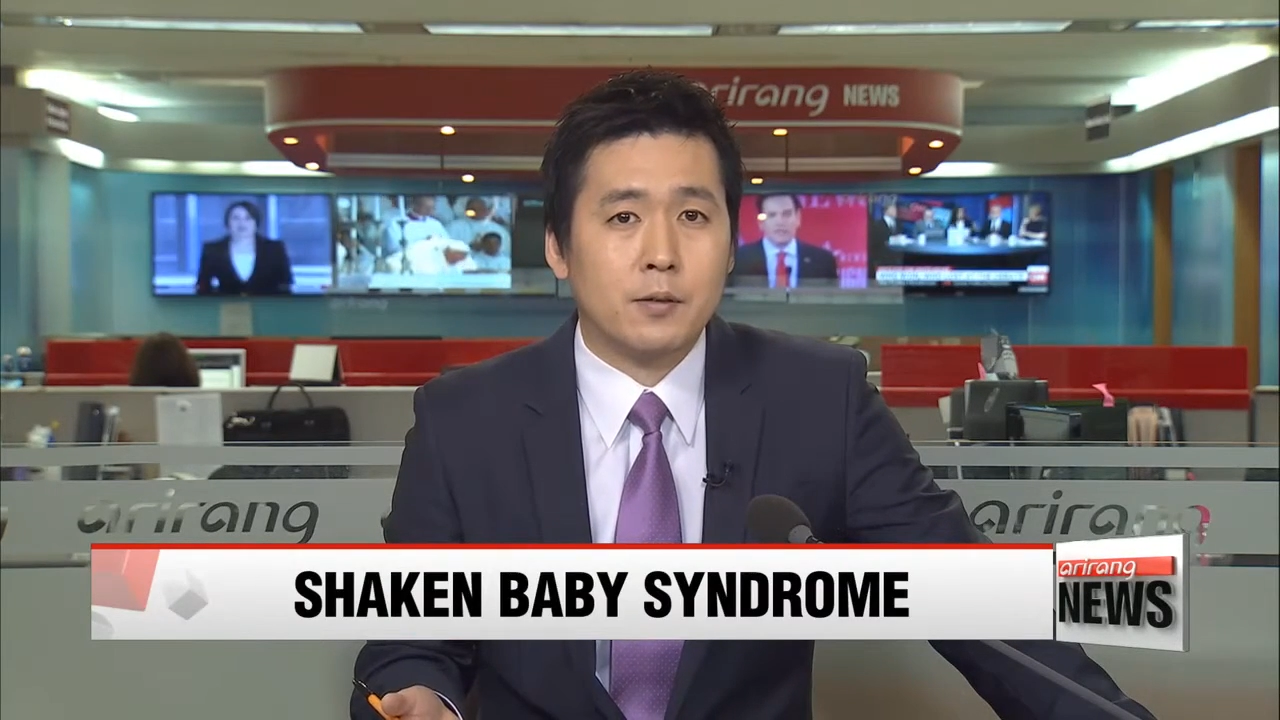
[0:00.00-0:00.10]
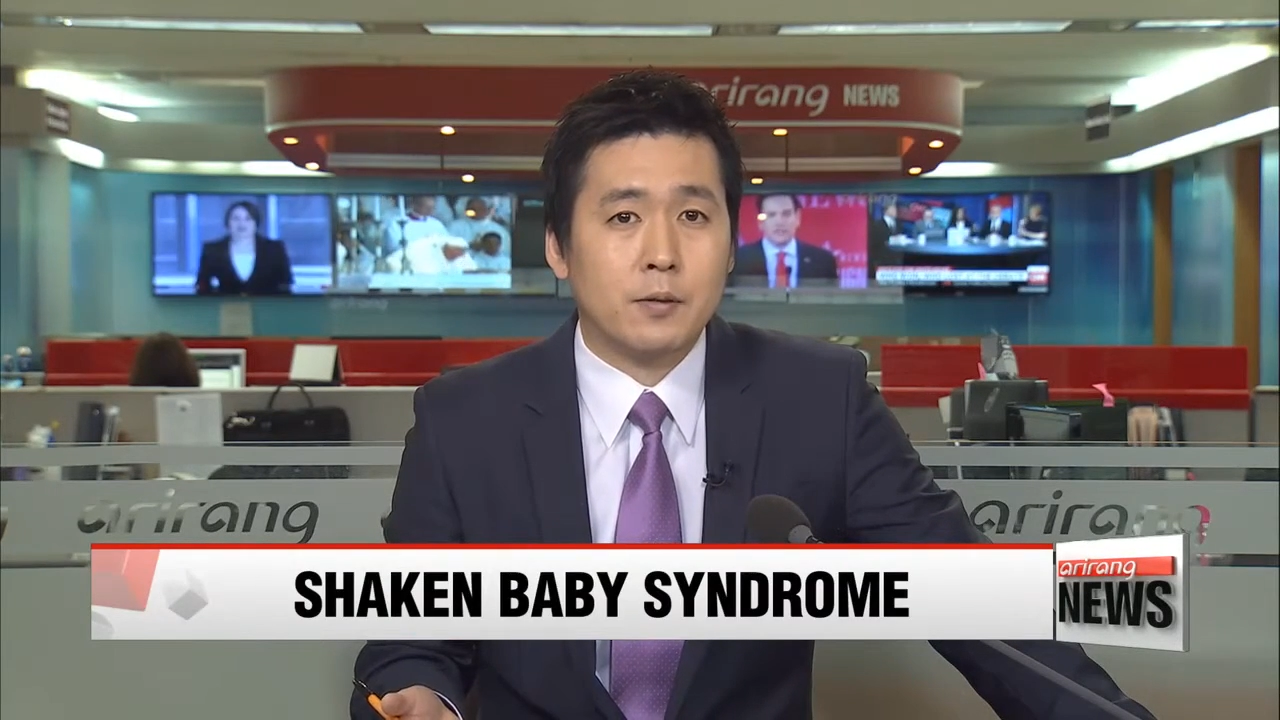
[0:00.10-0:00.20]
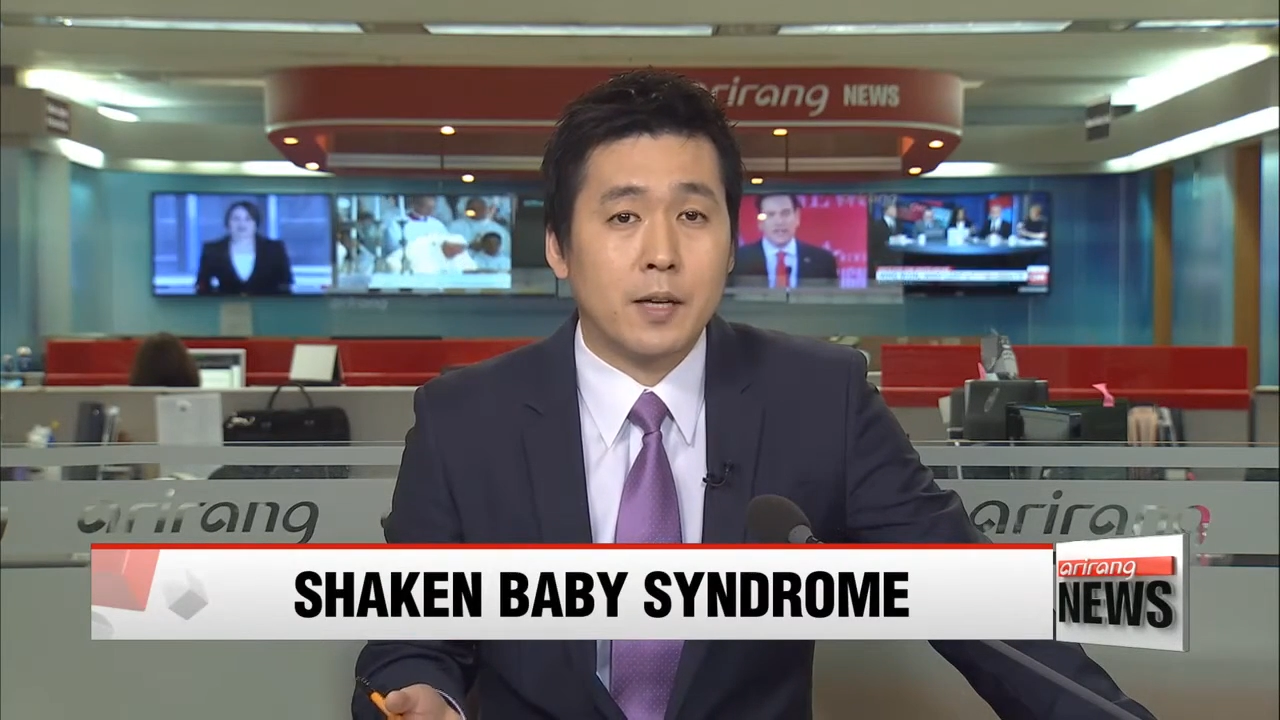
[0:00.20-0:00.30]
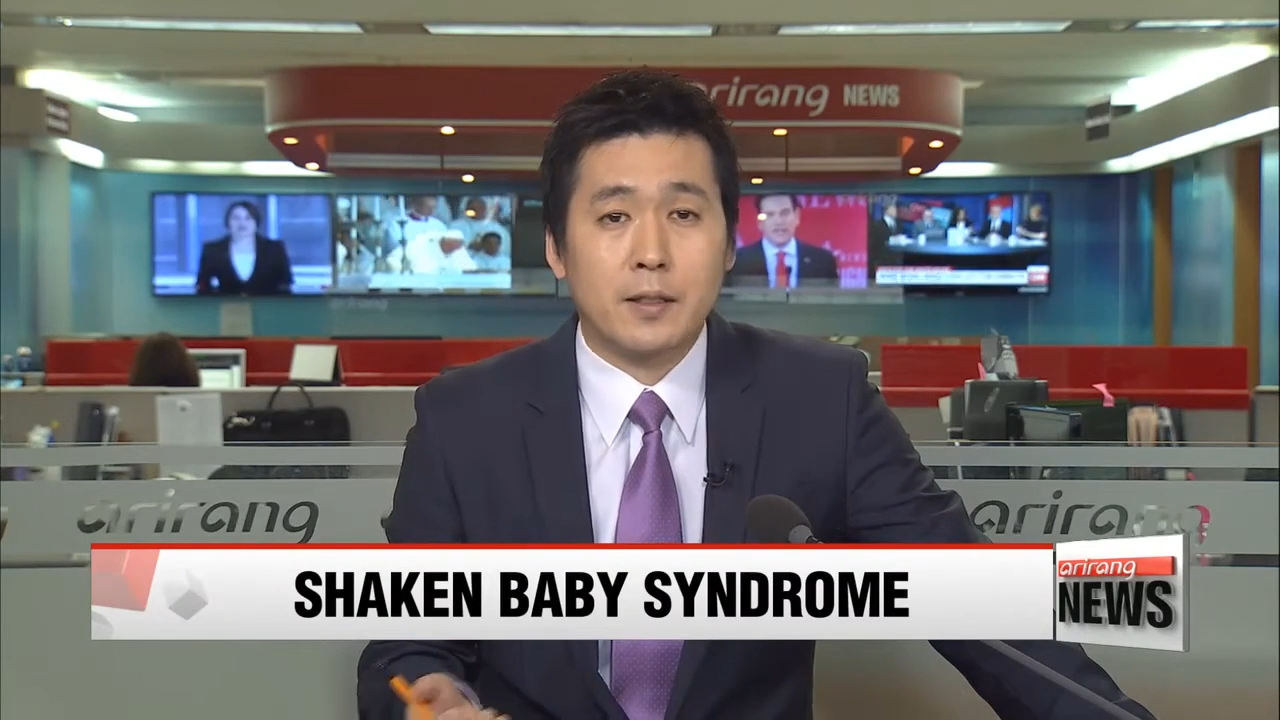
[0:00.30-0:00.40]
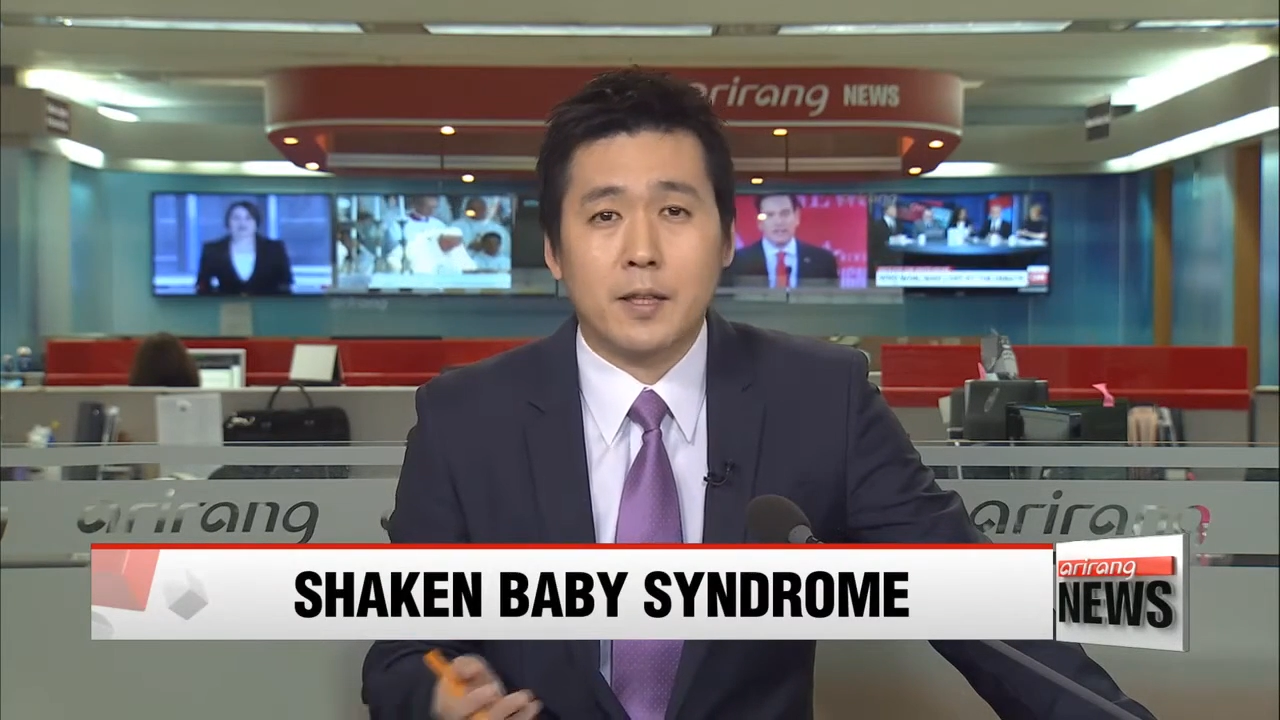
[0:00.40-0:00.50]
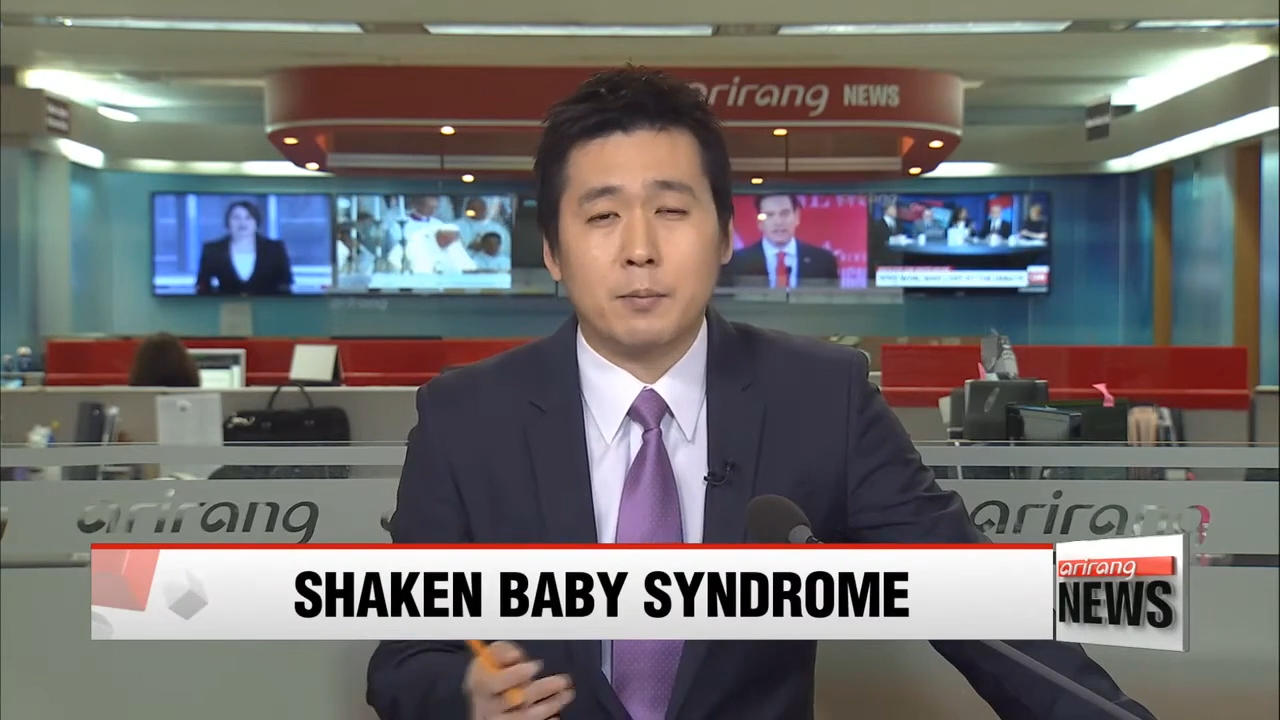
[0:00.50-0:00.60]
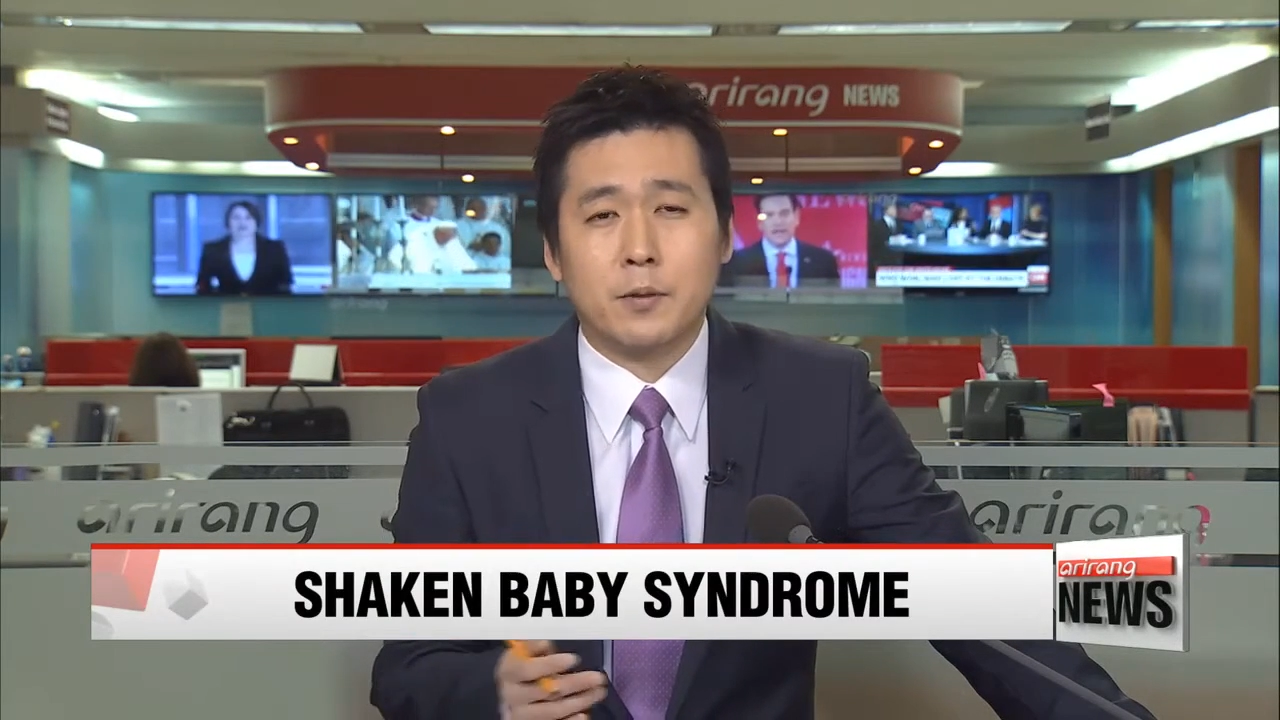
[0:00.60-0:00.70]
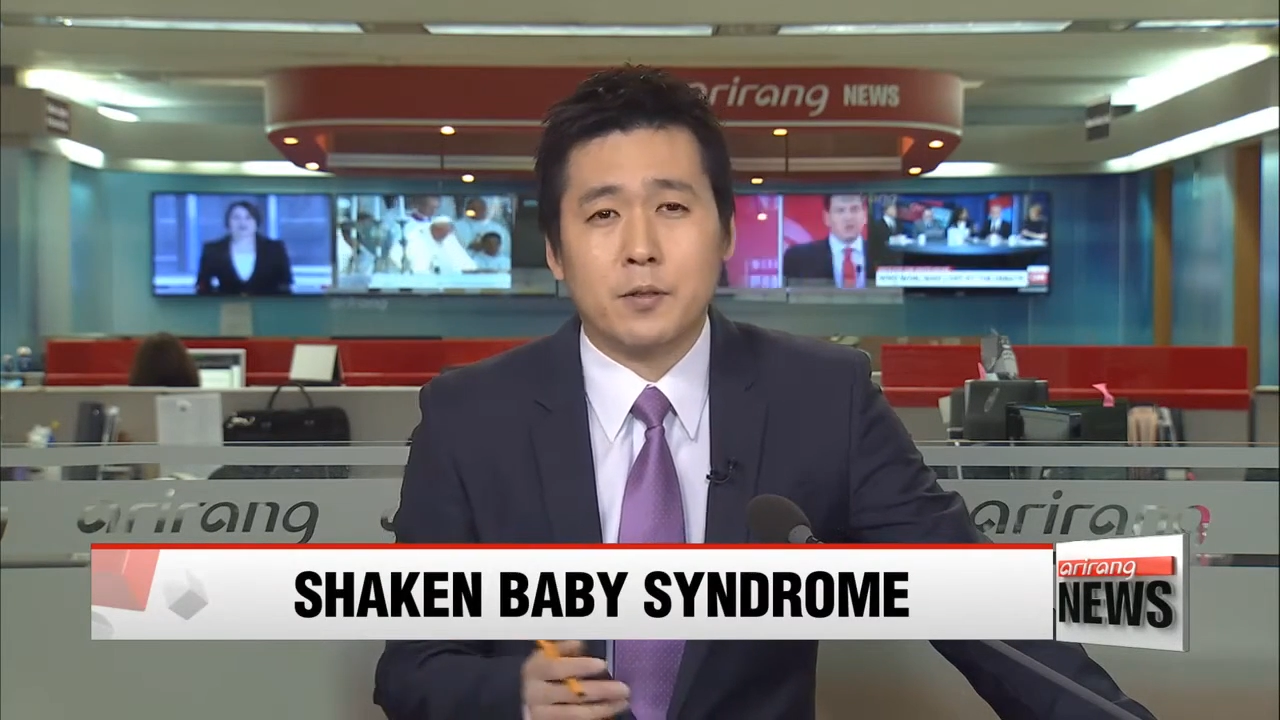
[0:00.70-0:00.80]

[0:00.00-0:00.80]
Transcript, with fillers: to get them